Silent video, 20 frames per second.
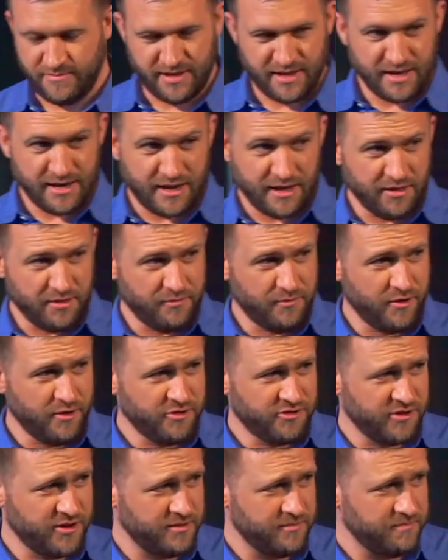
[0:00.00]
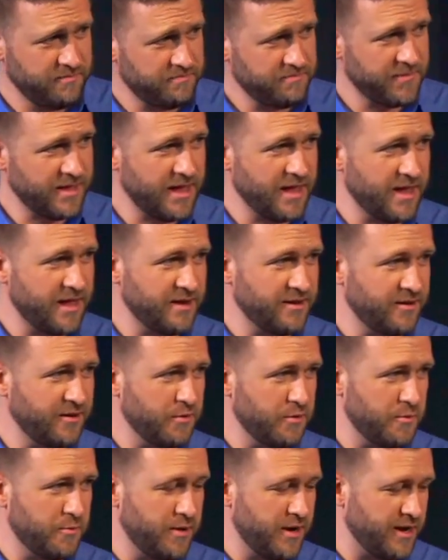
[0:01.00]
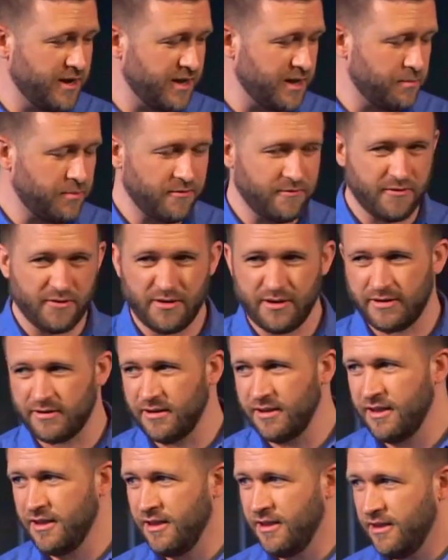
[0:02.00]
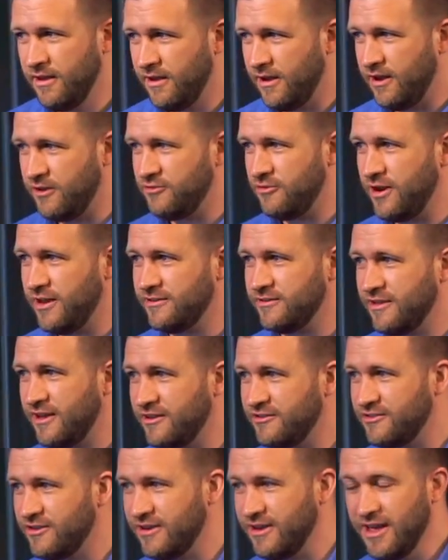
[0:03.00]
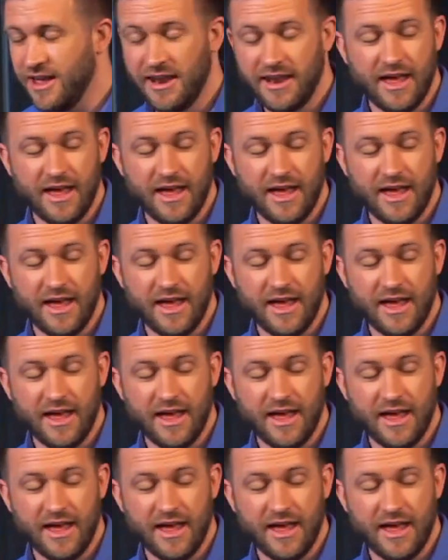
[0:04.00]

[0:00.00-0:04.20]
Any other version, and you were reading a perverted uh, translation.